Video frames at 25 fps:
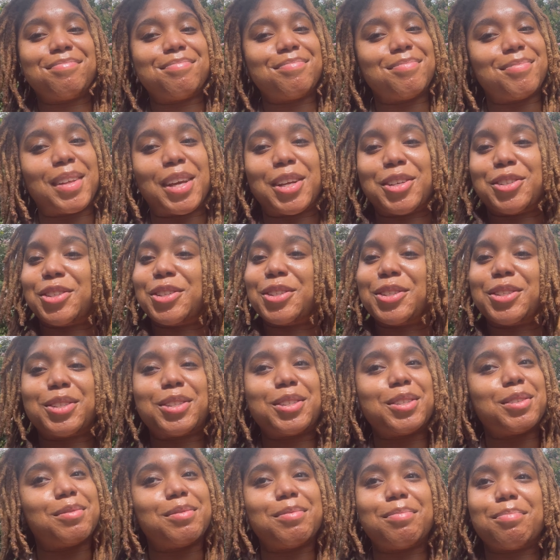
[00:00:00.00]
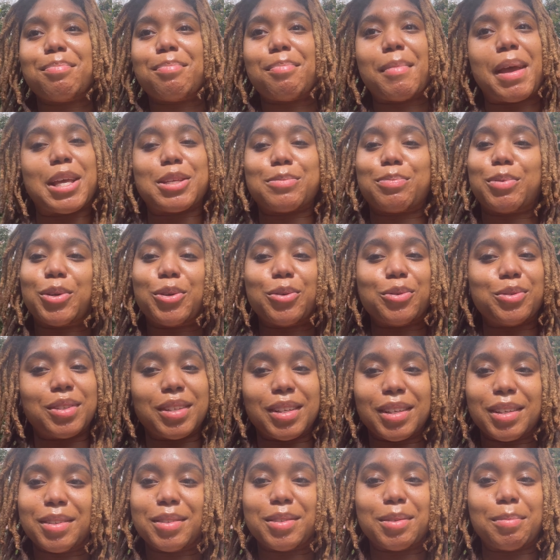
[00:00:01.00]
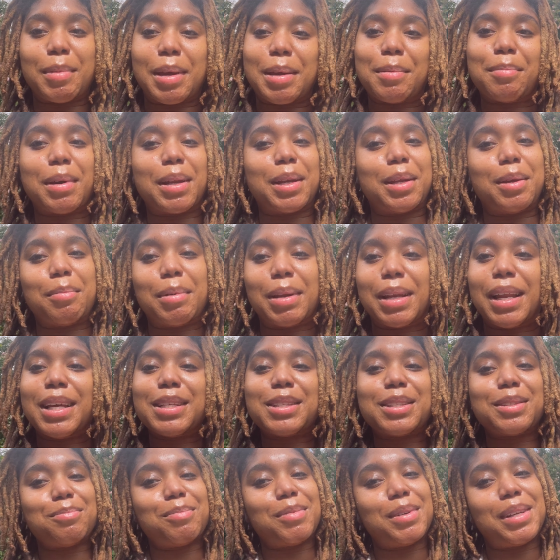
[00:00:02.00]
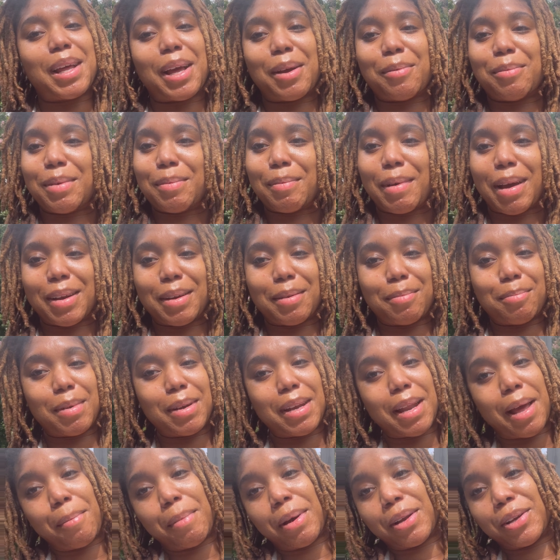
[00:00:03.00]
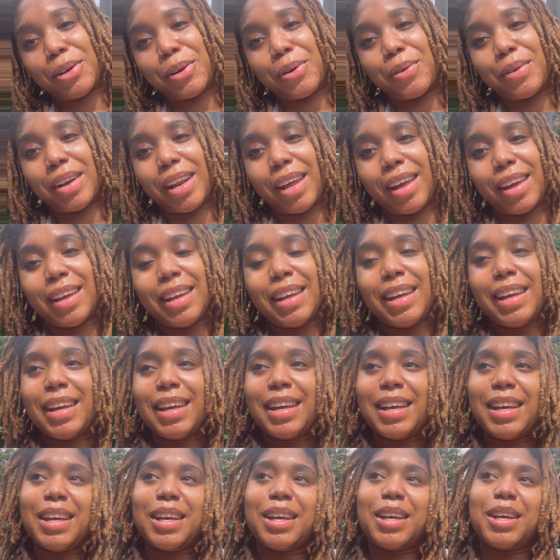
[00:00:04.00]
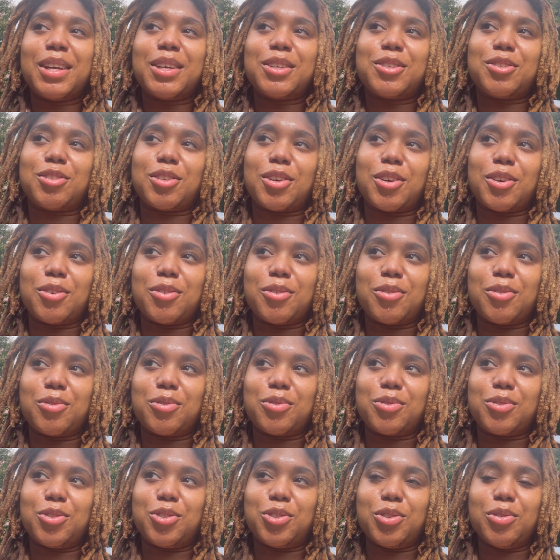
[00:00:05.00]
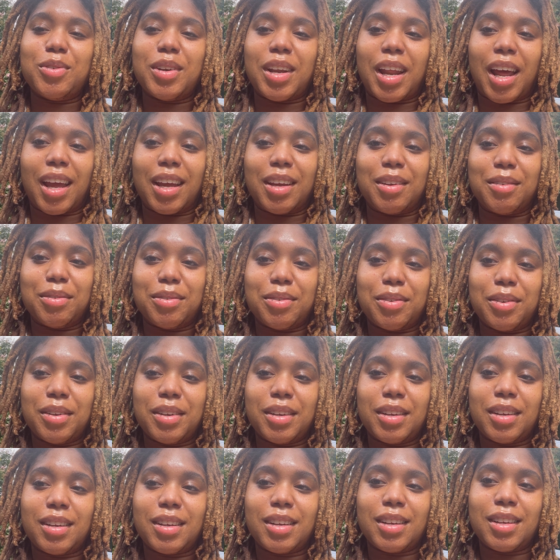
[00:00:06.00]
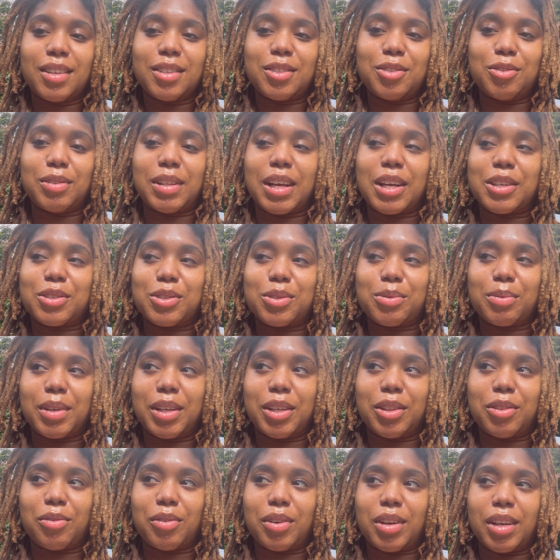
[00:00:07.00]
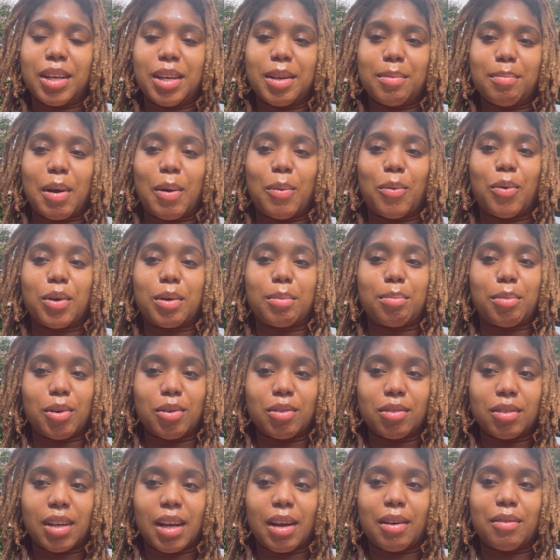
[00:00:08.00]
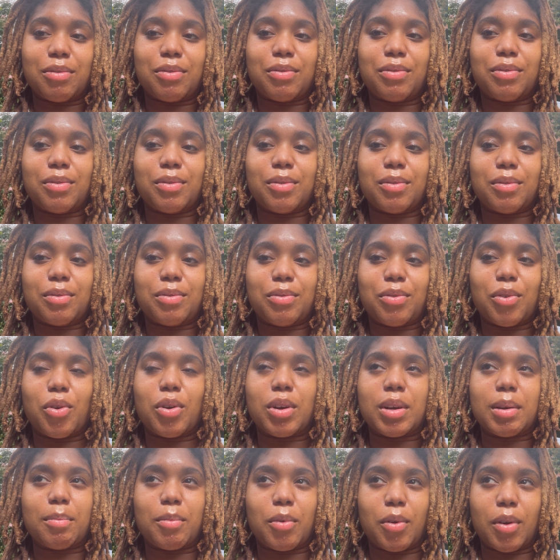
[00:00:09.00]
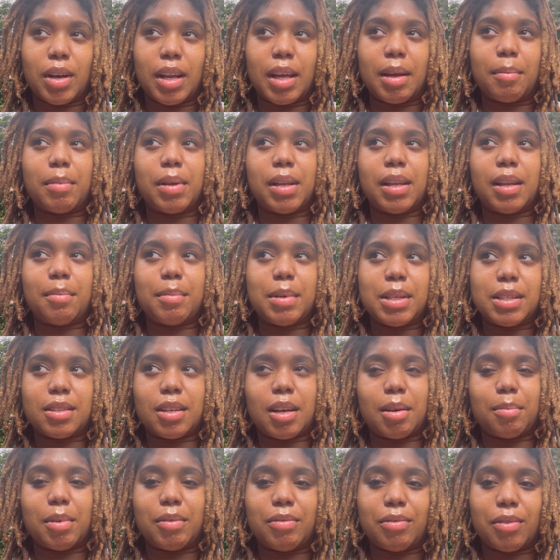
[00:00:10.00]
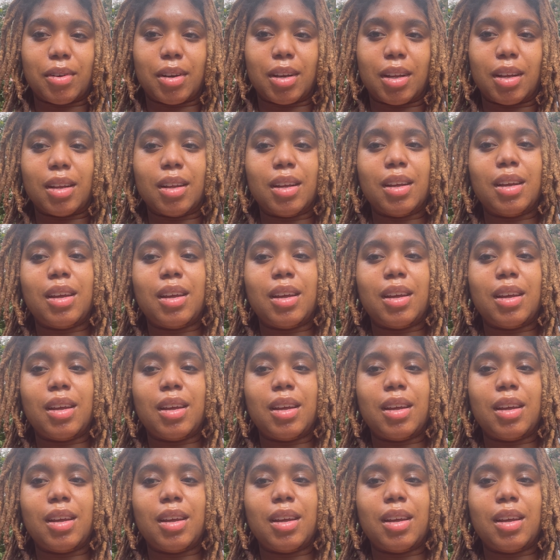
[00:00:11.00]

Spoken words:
they just mass produce it to make money, but we're not about to go on that. So June 9th, 2023, my water broke at 4 a.m, but let me start before that.